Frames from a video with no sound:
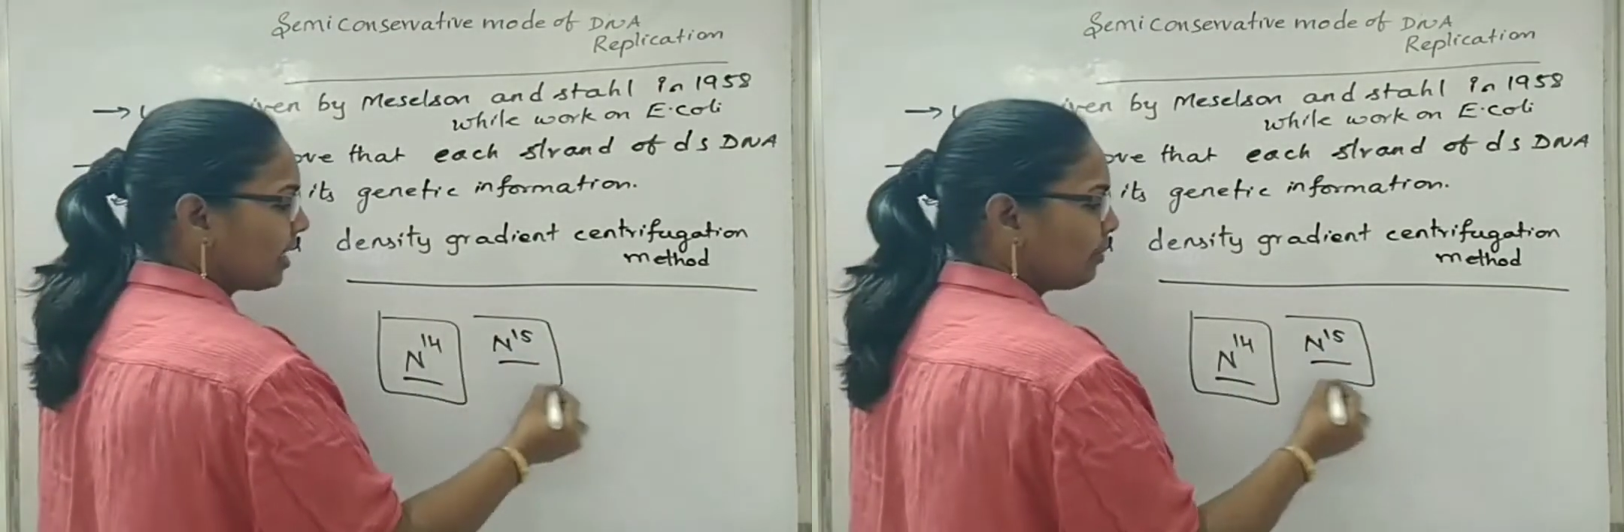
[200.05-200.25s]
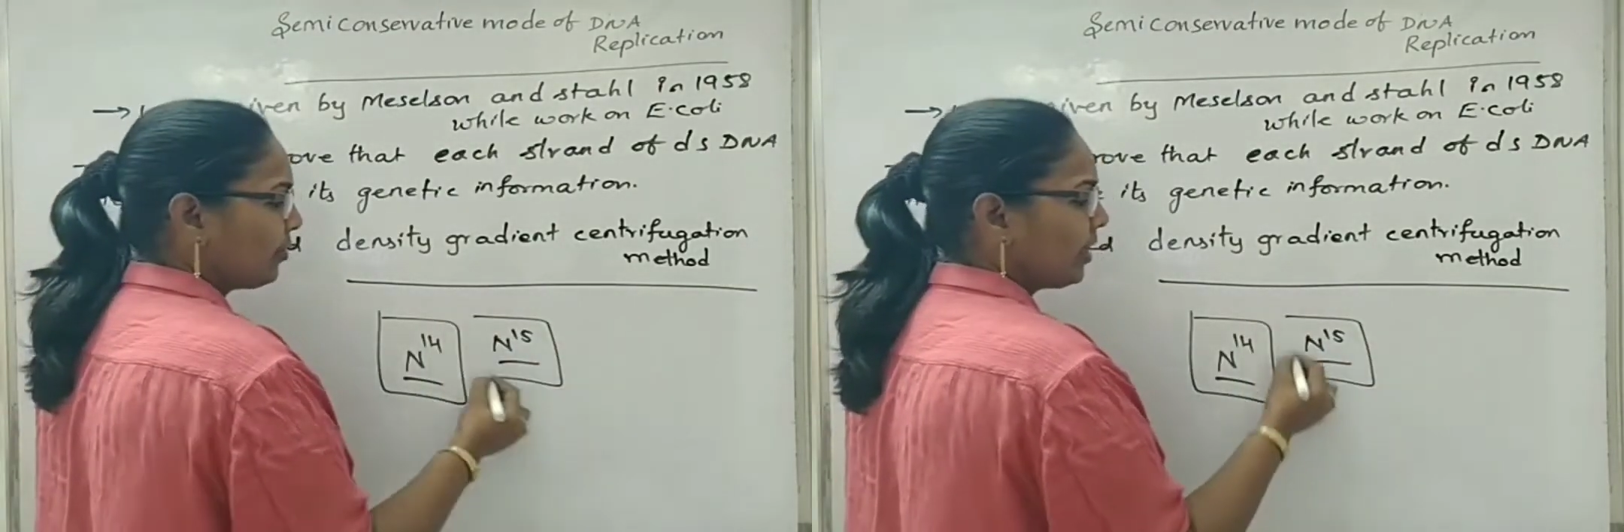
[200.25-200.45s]

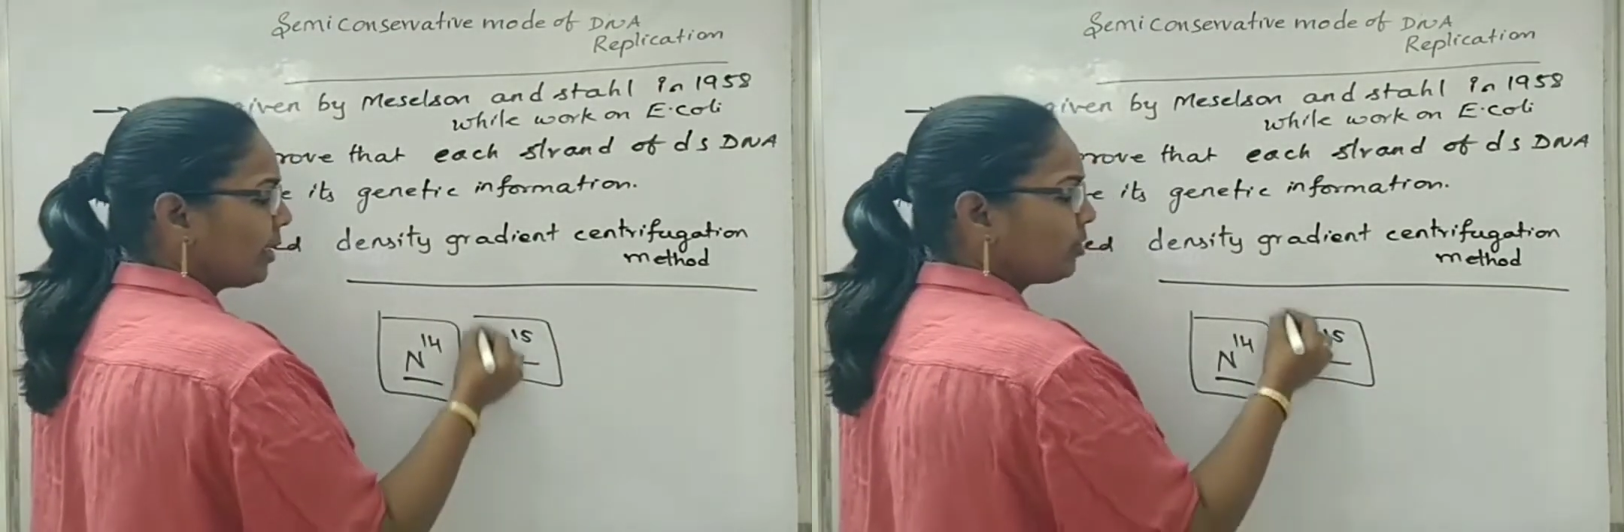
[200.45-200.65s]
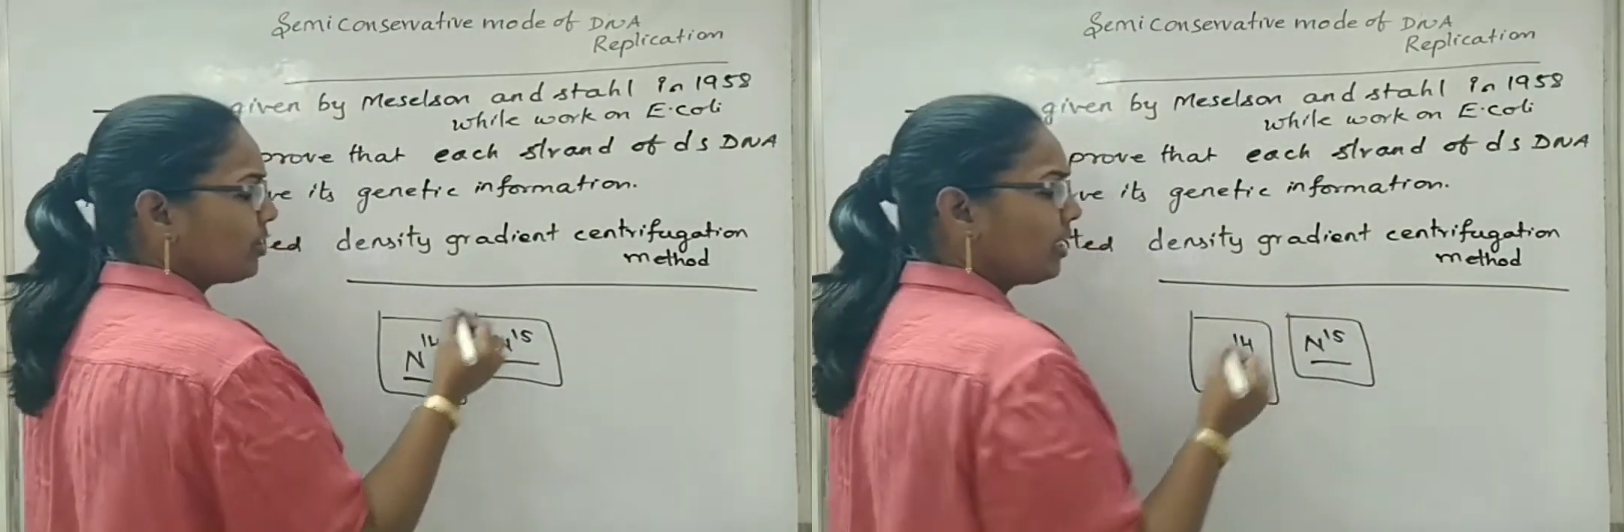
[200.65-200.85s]
type of
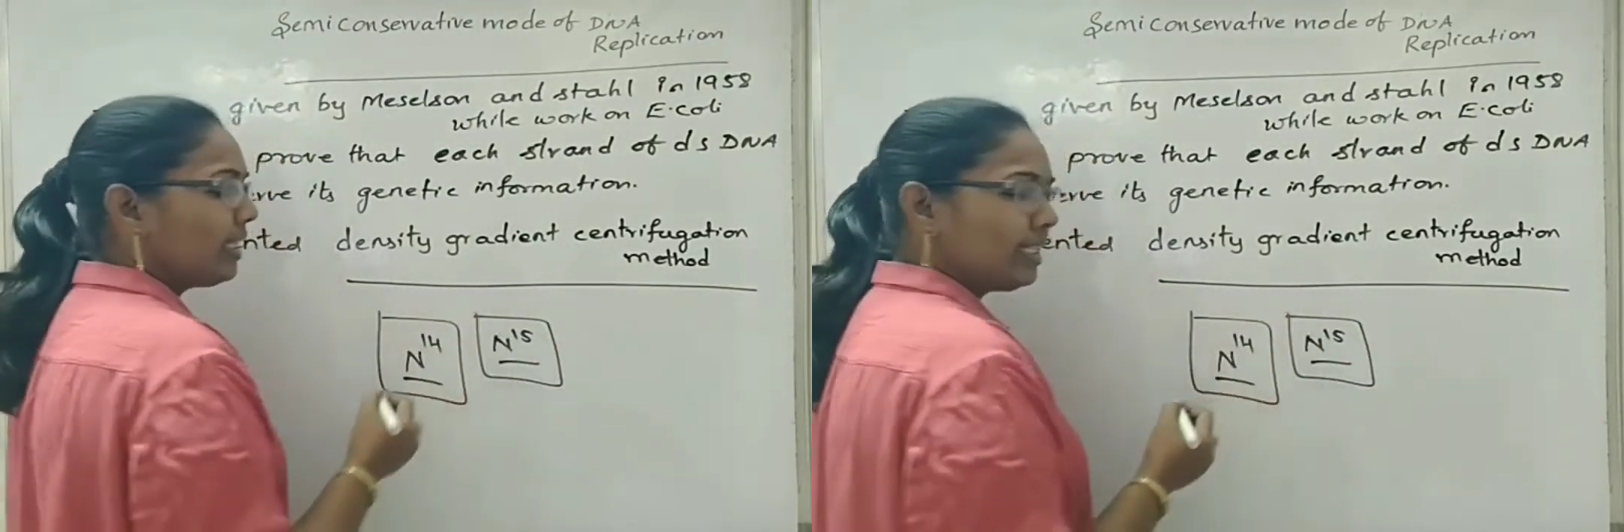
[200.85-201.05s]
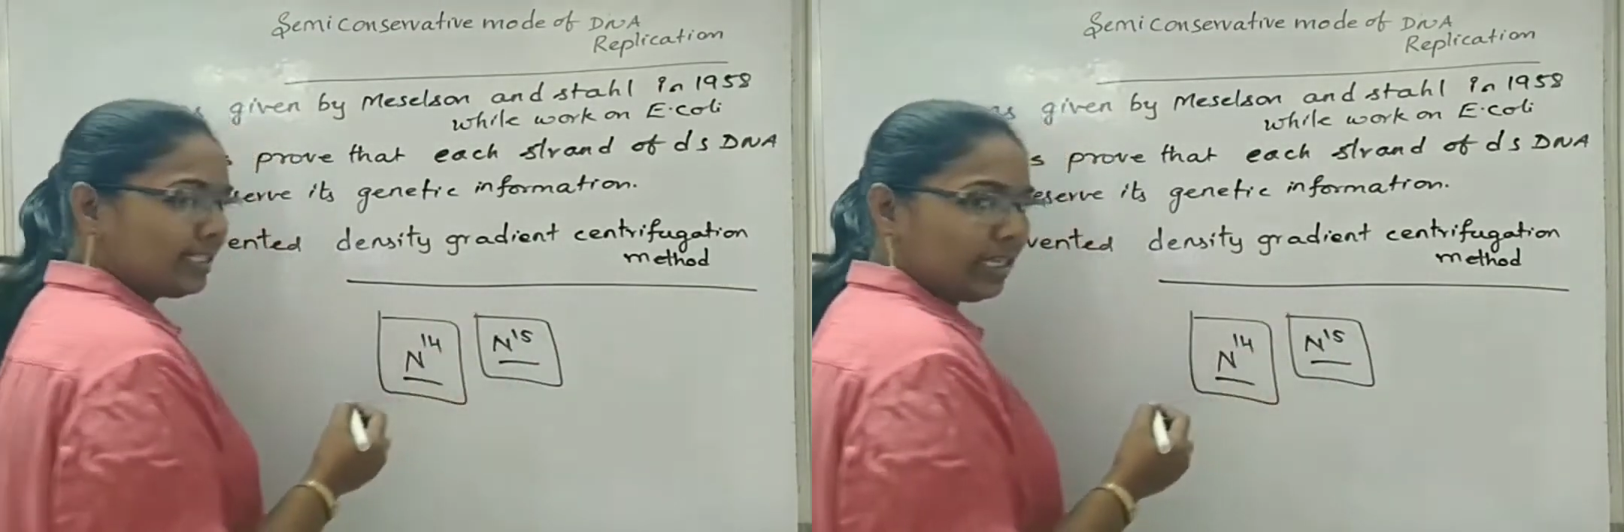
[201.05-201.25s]
nitrogen
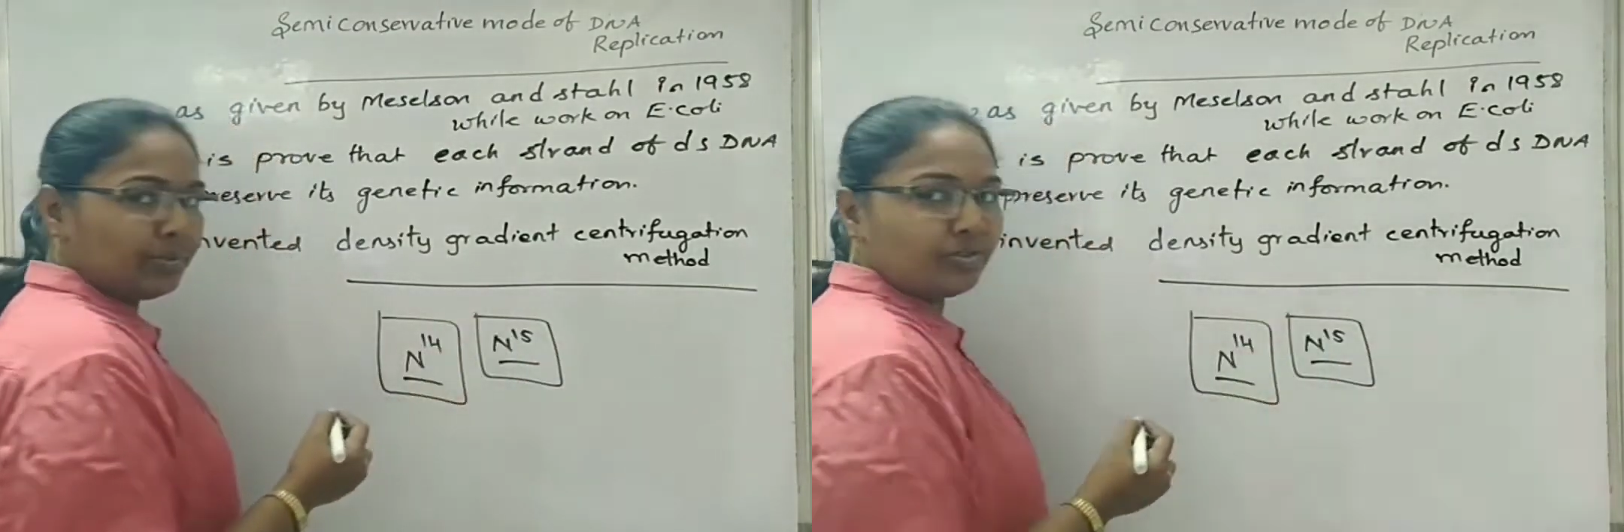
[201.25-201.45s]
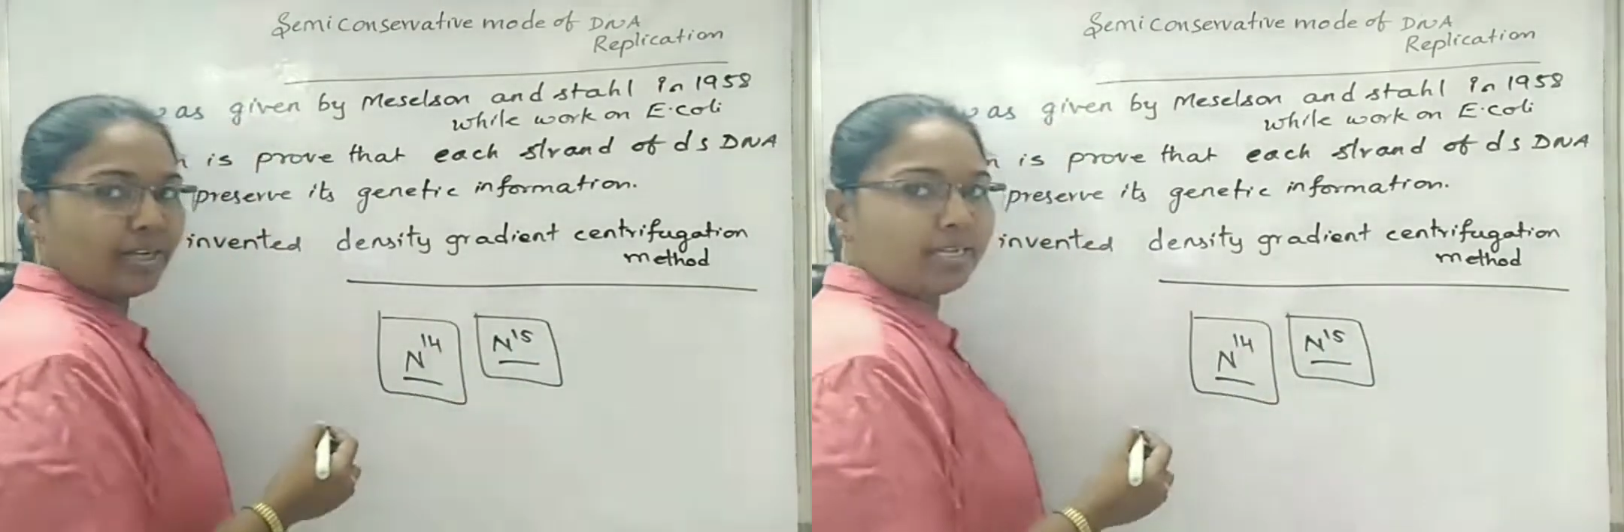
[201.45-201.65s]
in same
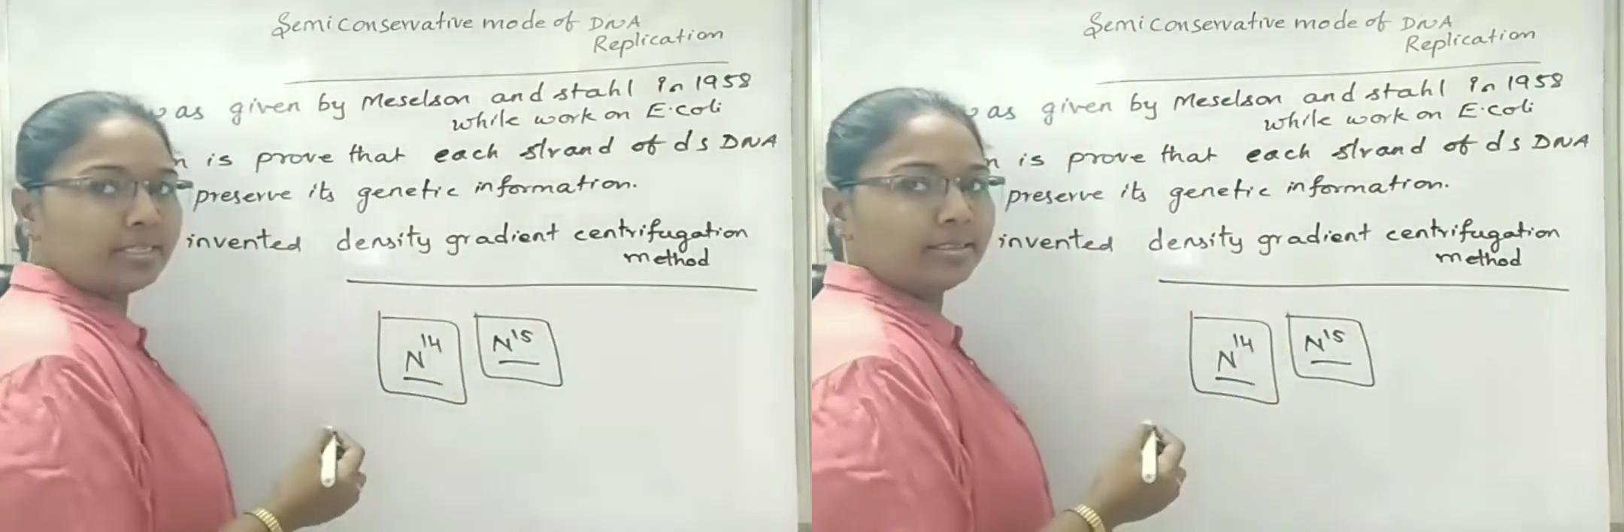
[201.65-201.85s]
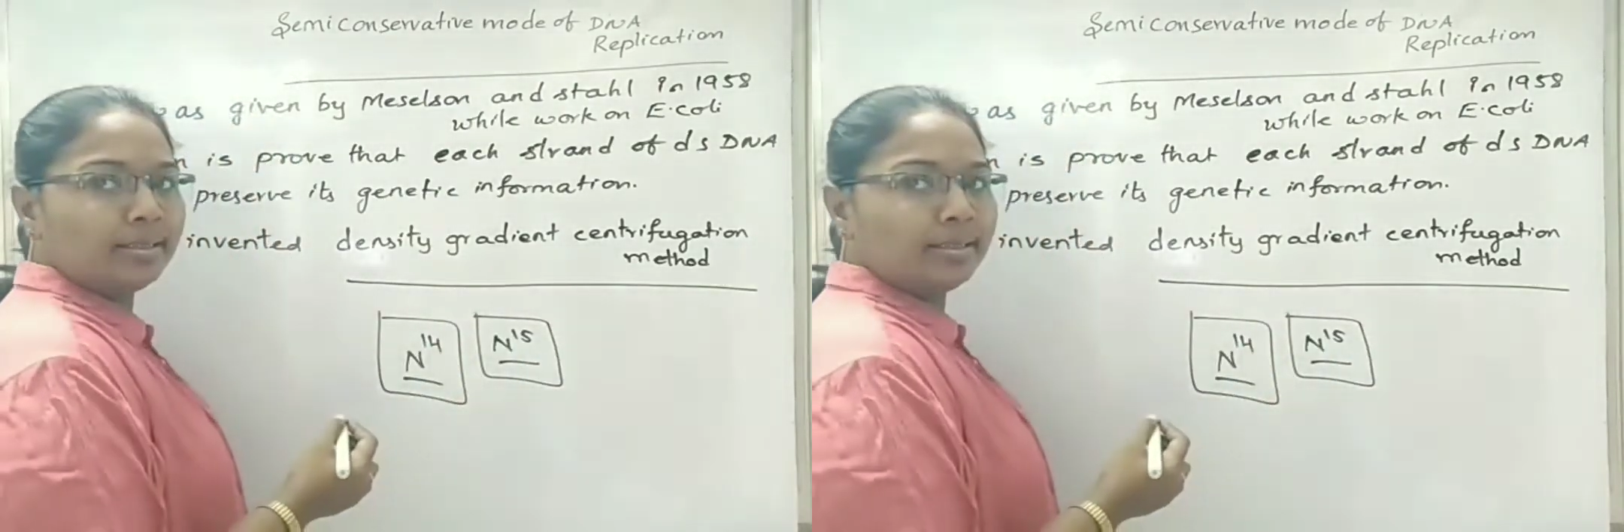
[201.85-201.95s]
strands